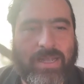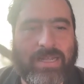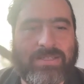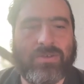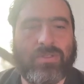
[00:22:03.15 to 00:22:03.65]

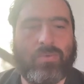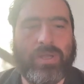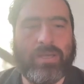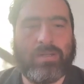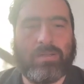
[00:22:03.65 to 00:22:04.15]
And so the
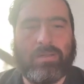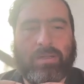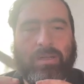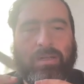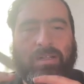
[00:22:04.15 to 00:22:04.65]
wheel
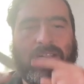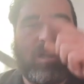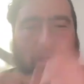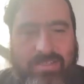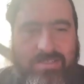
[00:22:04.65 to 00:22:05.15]

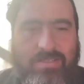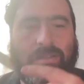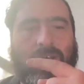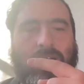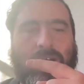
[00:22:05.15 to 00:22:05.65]
clunks
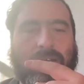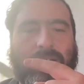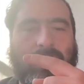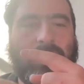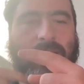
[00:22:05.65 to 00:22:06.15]
along,
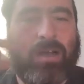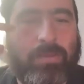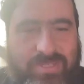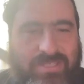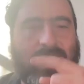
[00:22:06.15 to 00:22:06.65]

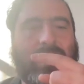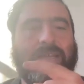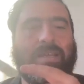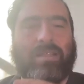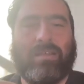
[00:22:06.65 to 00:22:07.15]

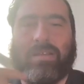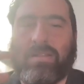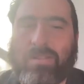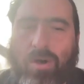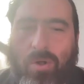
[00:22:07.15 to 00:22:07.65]
upsetting
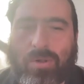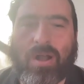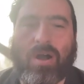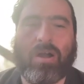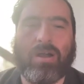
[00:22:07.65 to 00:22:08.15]
the whole
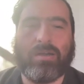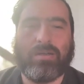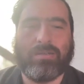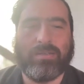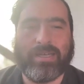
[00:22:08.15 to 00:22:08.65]
cart
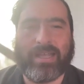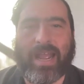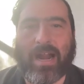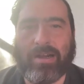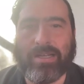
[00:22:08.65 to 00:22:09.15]
it
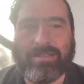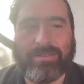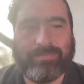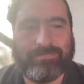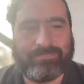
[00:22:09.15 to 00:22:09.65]

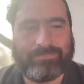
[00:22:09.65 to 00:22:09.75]
carries.